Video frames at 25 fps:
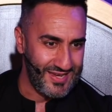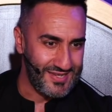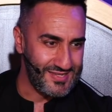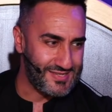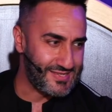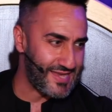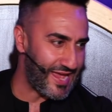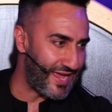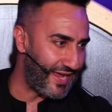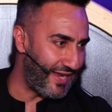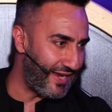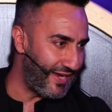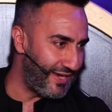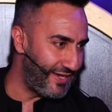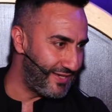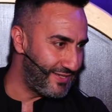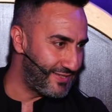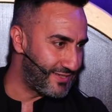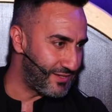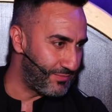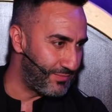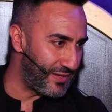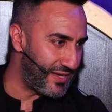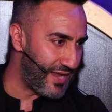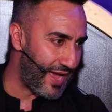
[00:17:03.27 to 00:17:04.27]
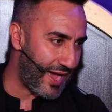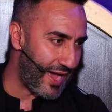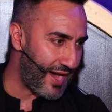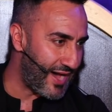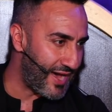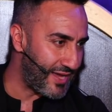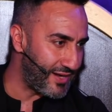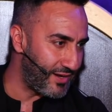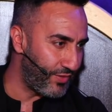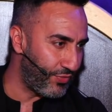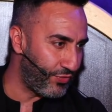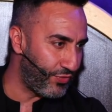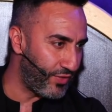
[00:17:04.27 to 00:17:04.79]
Zayd bin
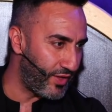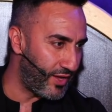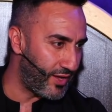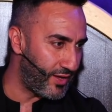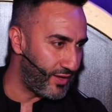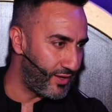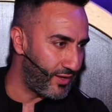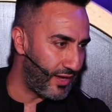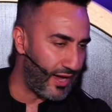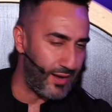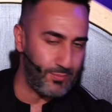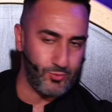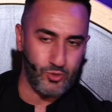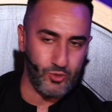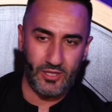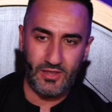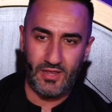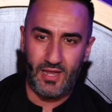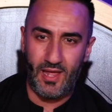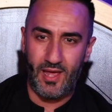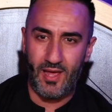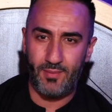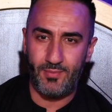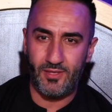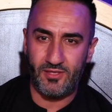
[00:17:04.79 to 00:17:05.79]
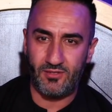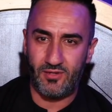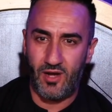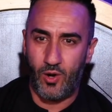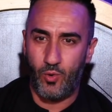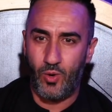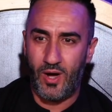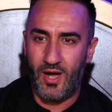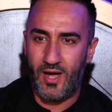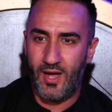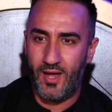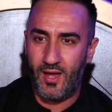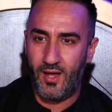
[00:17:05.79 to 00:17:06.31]
Haritha, Abdullah bin
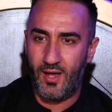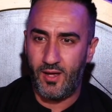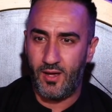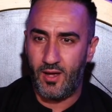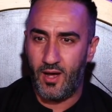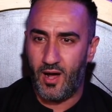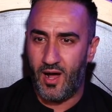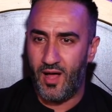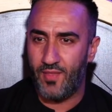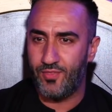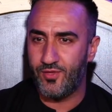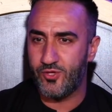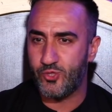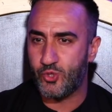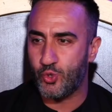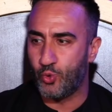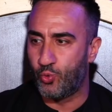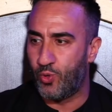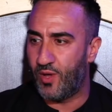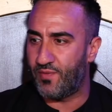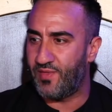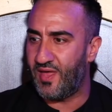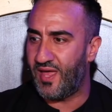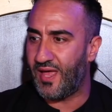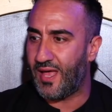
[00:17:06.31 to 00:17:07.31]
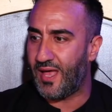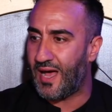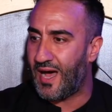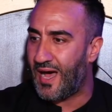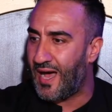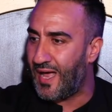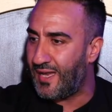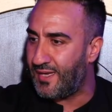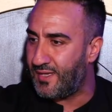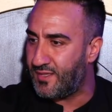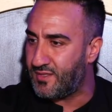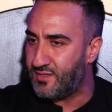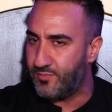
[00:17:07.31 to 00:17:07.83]
Rawaha, others who were there,
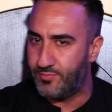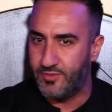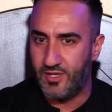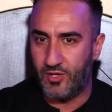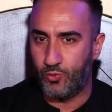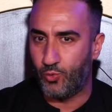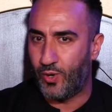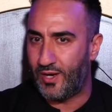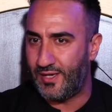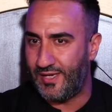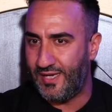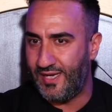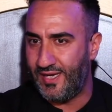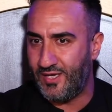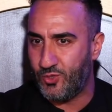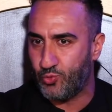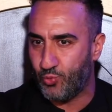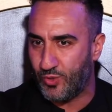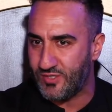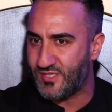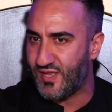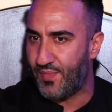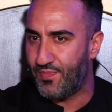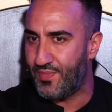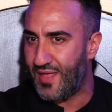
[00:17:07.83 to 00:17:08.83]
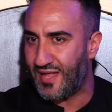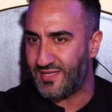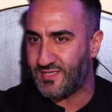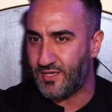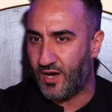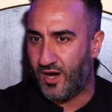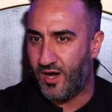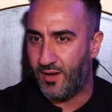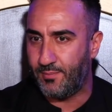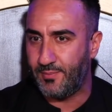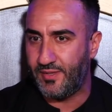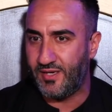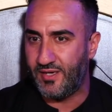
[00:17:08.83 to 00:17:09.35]
Khalid ibn al-Walid was in that
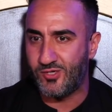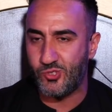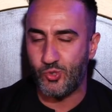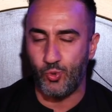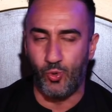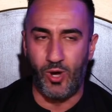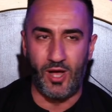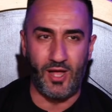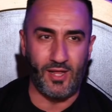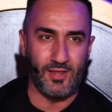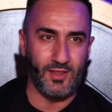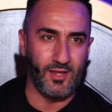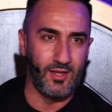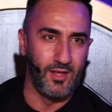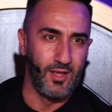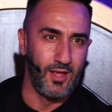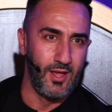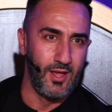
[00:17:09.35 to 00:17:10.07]
army as well.